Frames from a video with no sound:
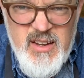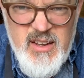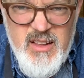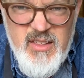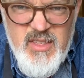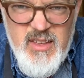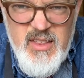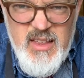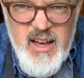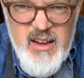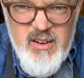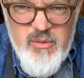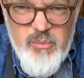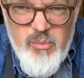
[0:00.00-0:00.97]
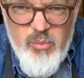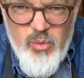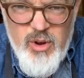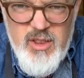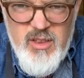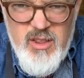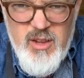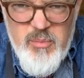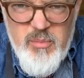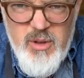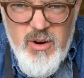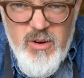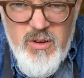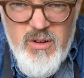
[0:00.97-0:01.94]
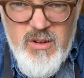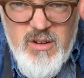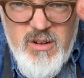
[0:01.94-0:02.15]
You see that ridge in the middle?